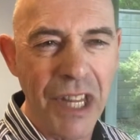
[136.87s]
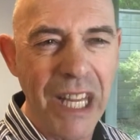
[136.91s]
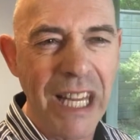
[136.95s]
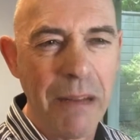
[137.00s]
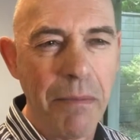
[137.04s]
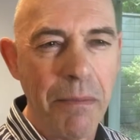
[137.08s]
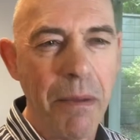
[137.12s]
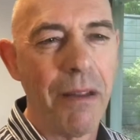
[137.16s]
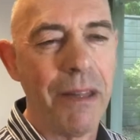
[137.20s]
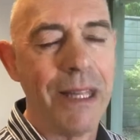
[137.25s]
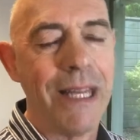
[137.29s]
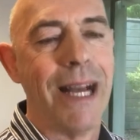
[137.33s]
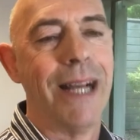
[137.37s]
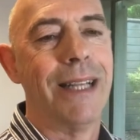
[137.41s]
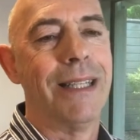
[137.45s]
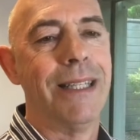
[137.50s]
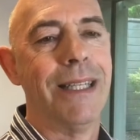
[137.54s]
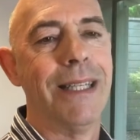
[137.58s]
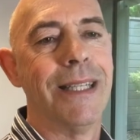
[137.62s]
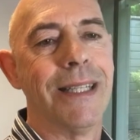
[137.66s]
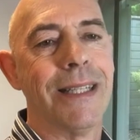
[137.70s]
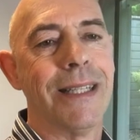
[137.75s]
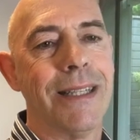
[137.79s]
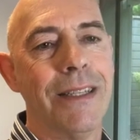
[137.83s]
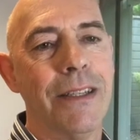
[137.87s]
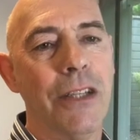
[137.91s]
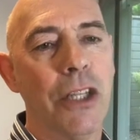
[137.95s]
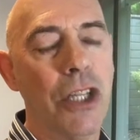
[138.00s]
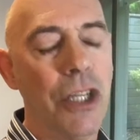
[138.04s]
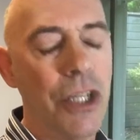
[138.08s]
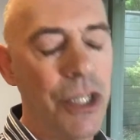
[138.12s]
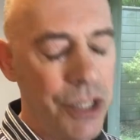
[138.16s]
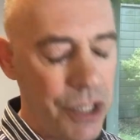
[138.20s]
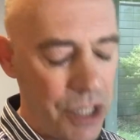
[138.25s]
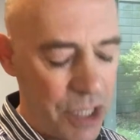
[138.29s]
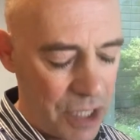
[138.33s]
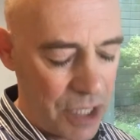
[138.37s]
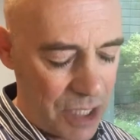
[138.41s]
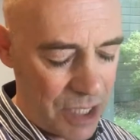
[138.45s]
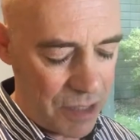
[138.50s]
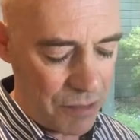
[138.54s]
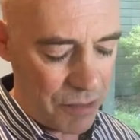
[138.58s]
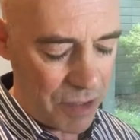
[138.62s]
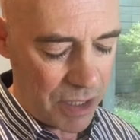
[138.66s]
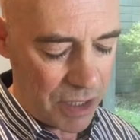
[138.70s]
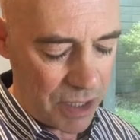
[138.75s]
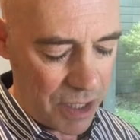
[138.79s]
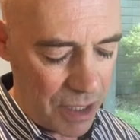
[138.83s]
think about the ideas that you learned in
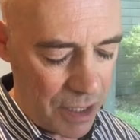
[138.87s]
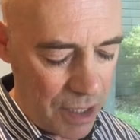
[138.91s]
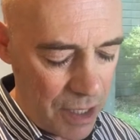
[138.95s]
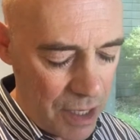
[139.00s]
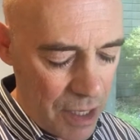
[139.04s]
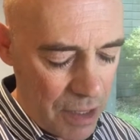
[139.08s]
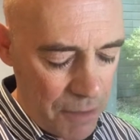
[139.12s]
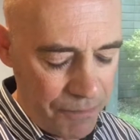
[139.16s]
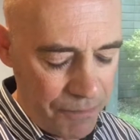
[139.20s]
CBT.